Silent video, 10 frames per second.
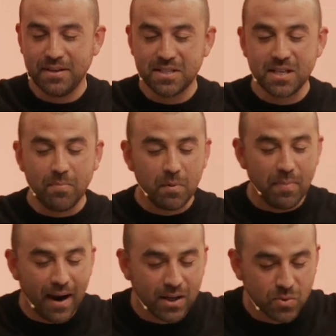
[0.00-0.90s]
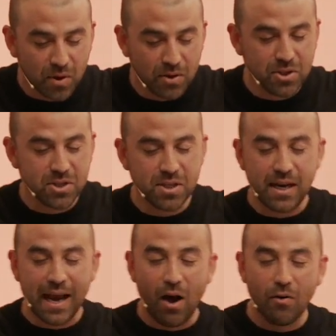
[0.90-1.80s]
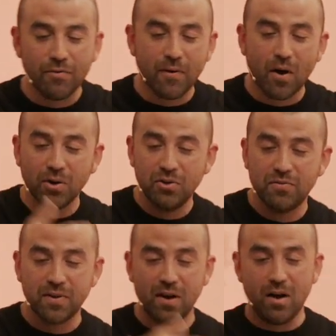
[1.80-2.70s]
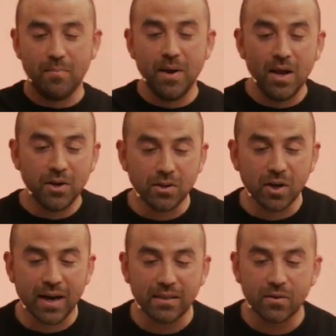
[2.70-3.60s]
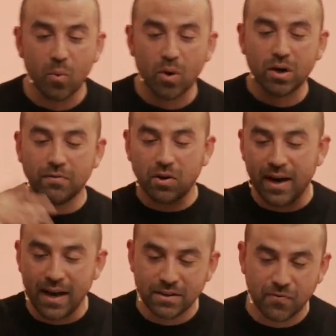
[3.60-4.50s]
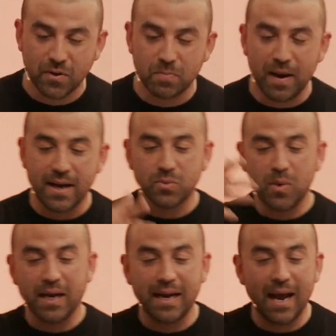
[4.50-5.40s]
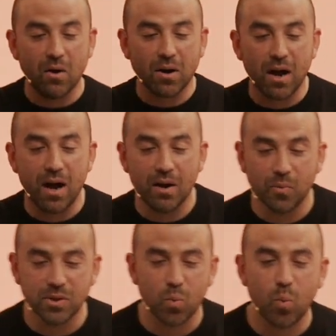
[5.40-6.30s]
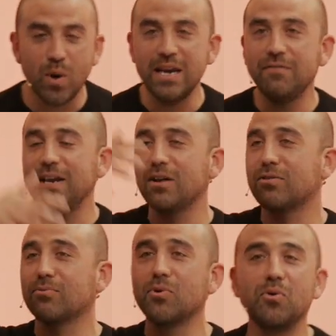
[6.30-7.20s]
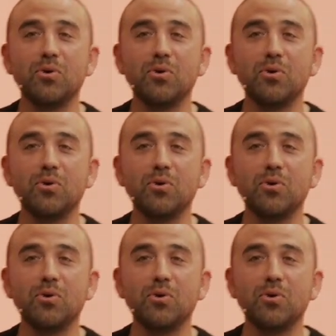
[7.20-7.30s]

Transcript: Stepping back is where you see how far you've come. You look at the work of your hands from this past week and how God was weaving through